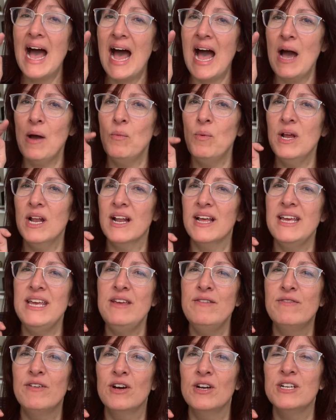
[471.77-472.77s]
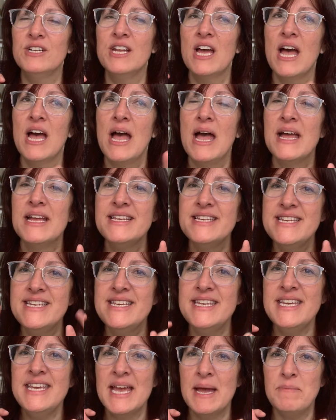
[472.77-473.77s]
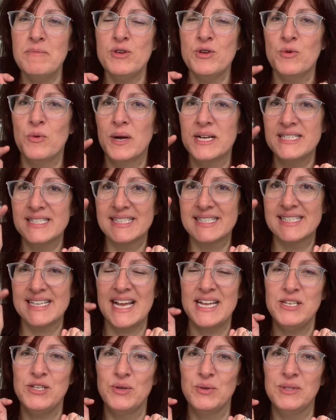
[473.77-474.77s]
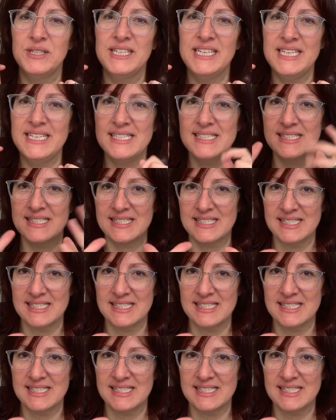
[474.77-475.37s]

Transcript: I will even DM you and send you this